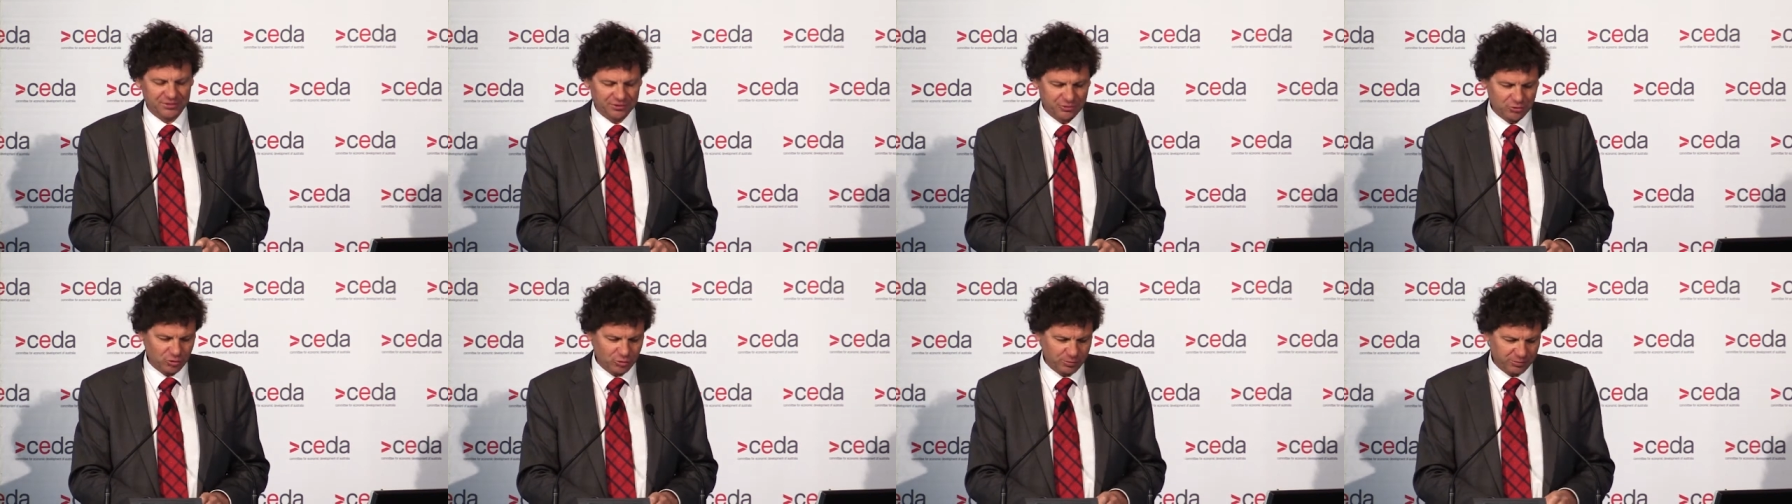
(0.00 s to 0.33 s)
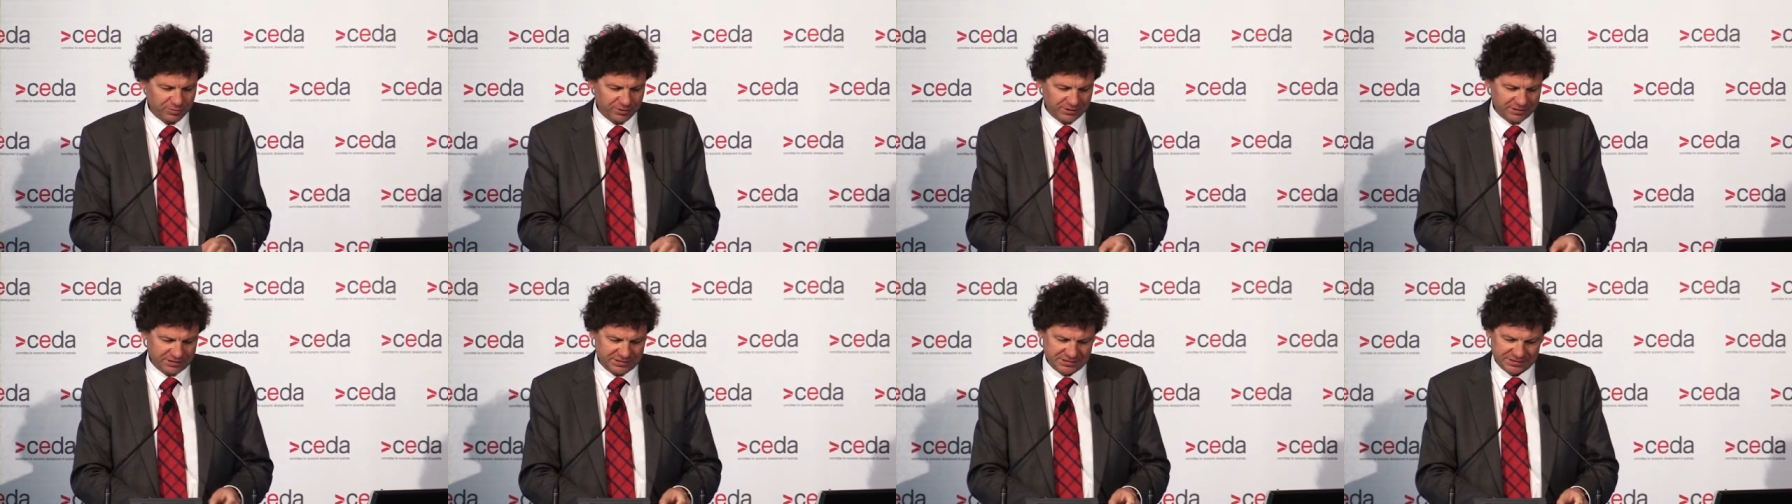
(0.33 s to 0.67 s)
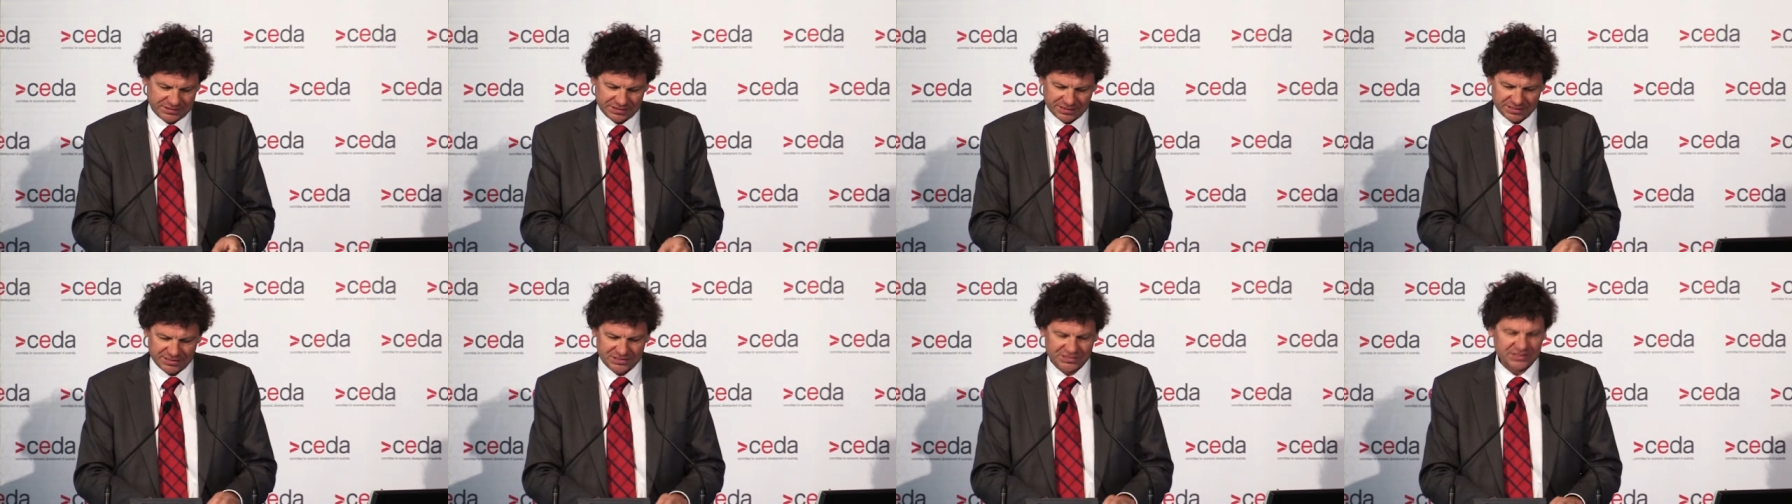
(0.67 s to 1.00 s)

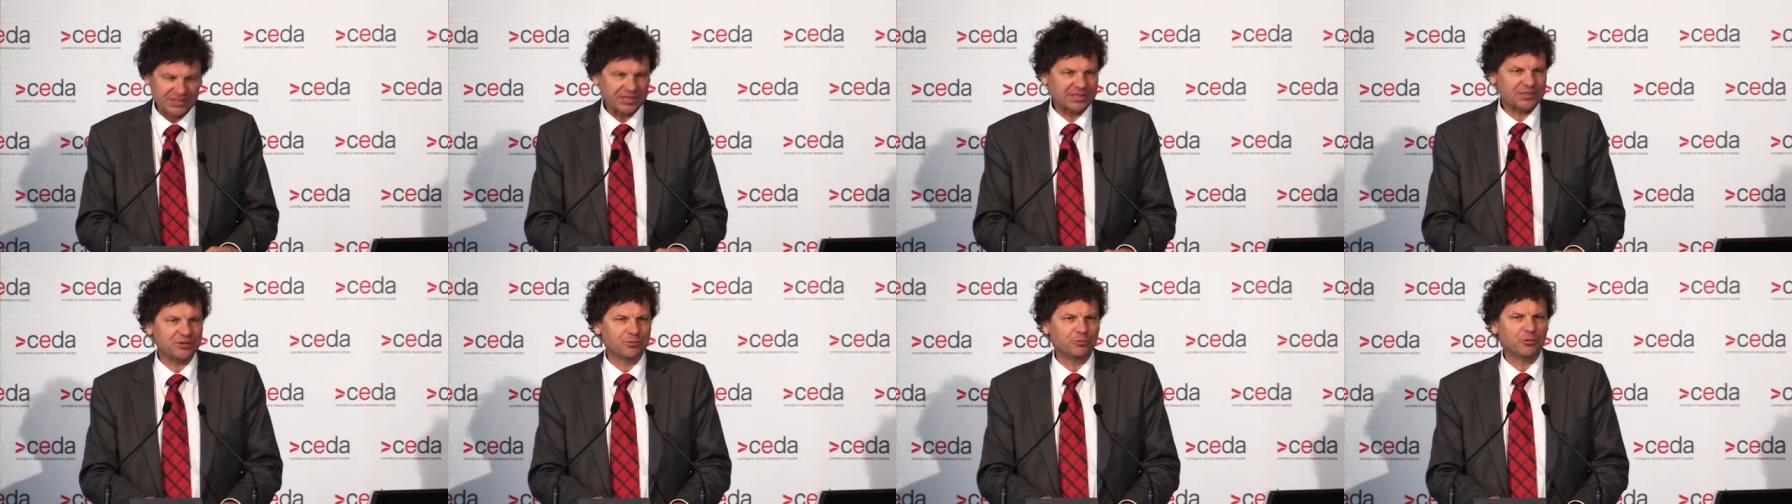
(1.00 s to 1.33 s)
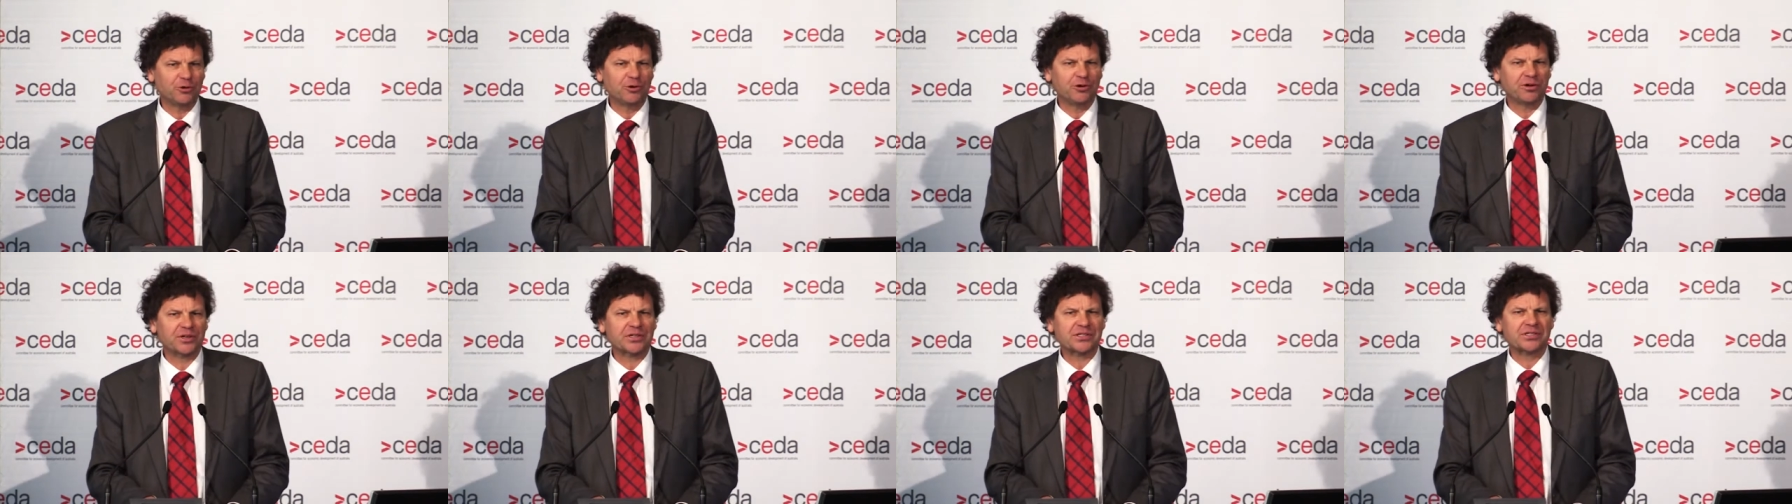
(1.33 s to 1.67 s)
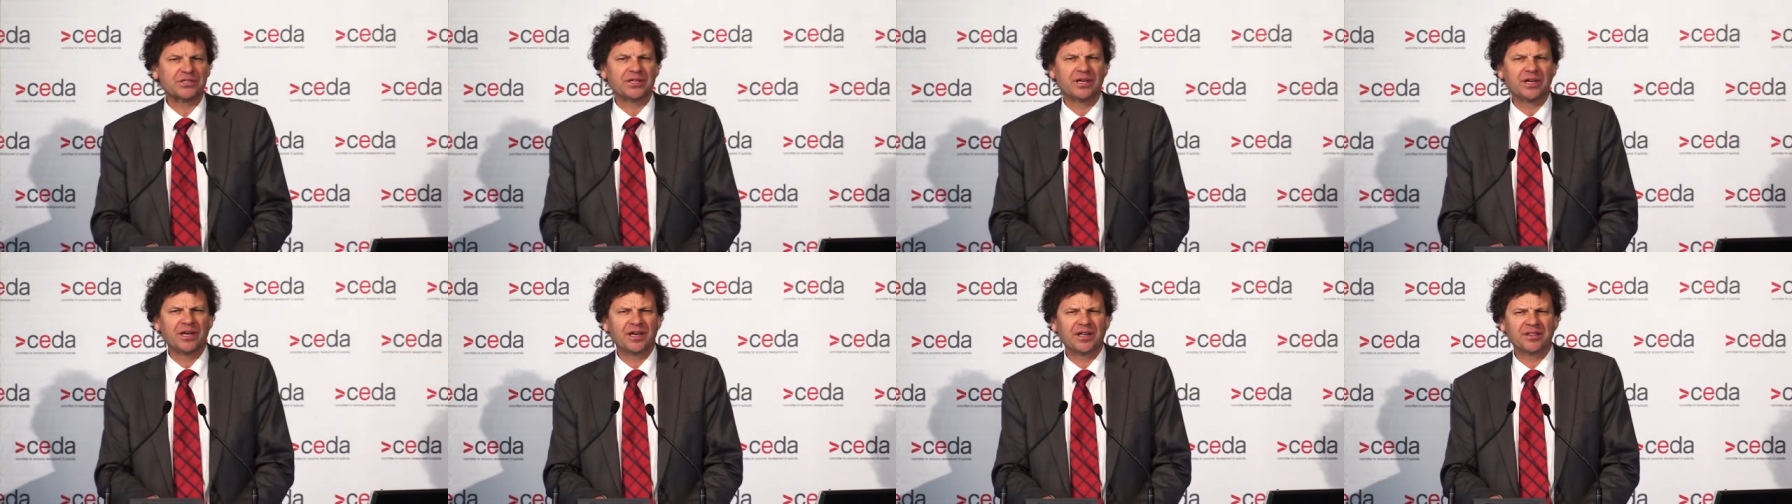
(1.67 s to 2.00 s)
corporate sector
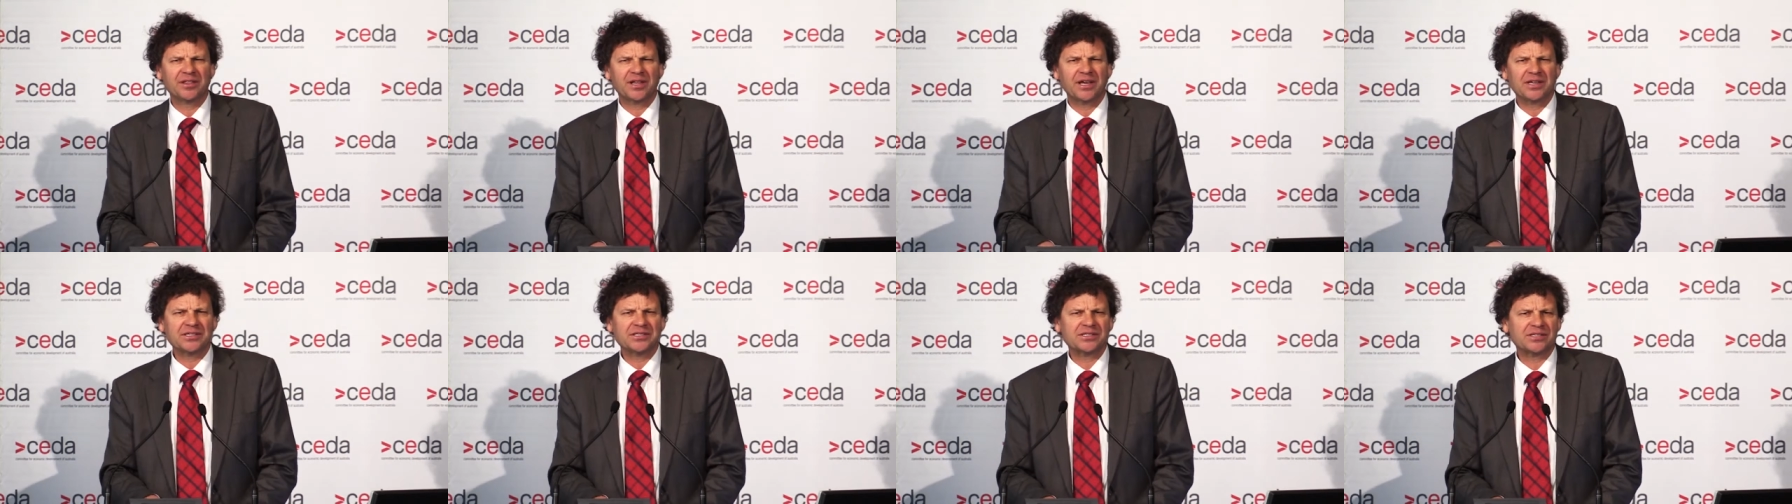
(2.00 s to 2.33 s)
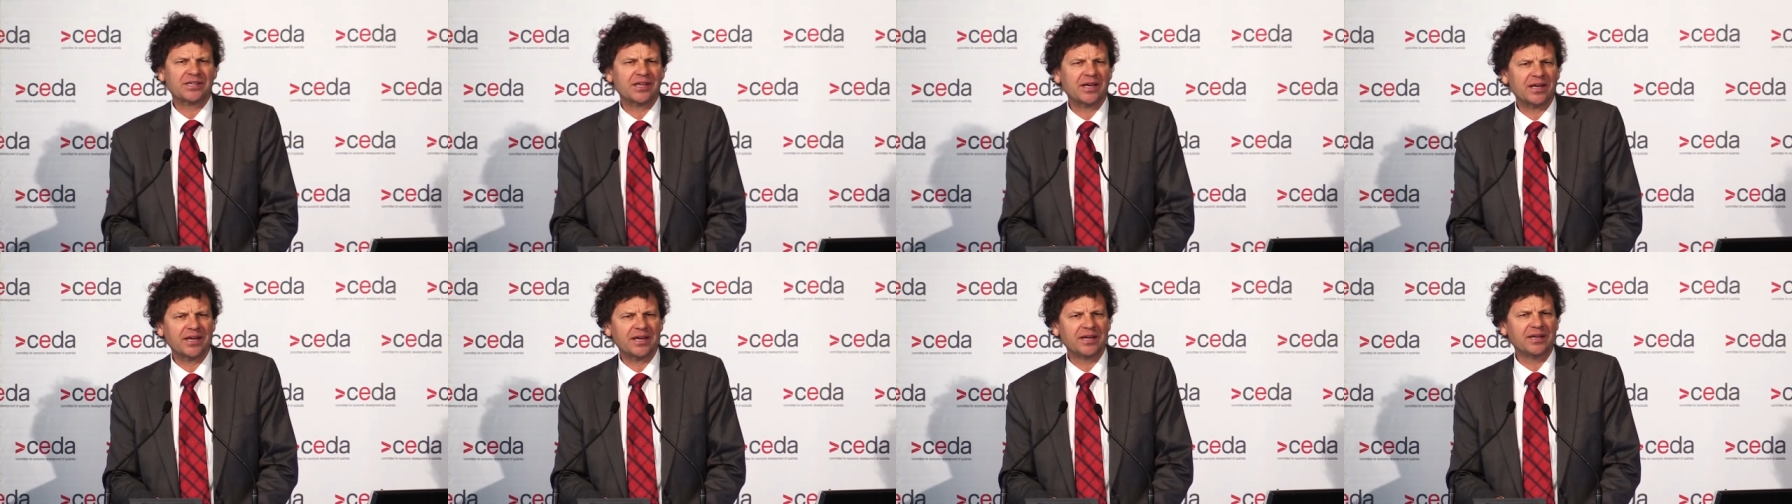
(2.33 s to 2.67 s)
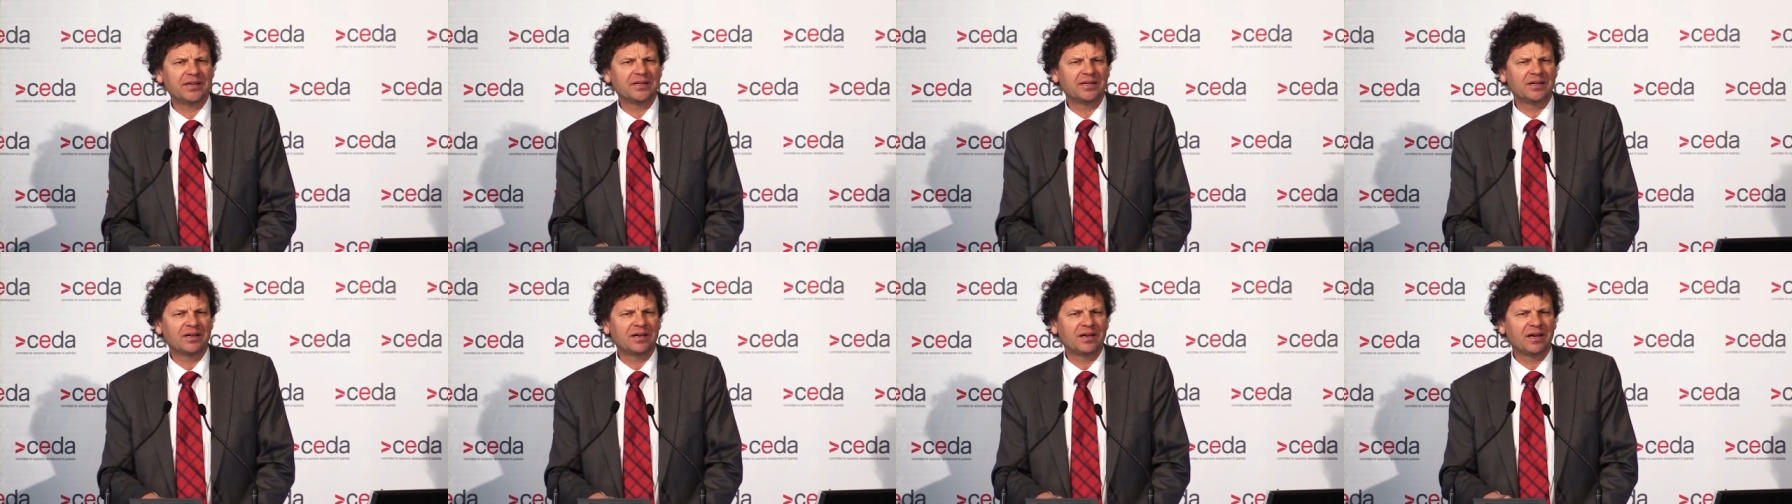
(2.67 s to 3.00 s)
works, they
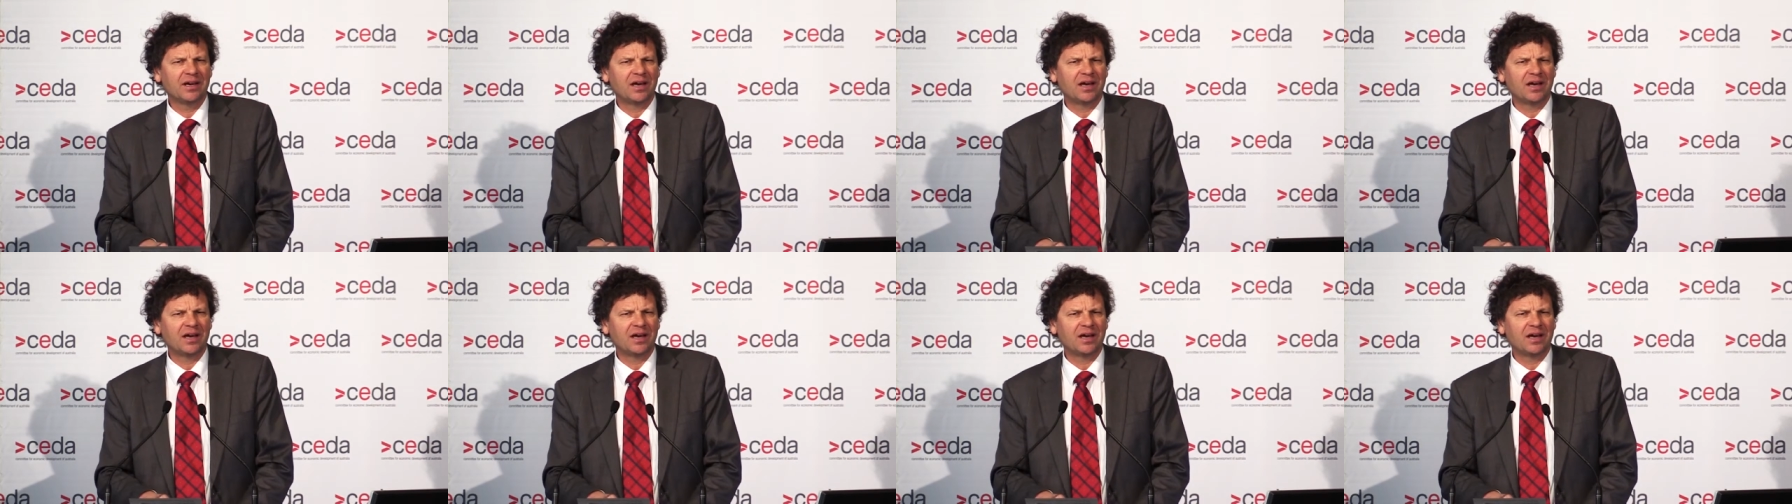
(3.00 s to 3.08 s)
say,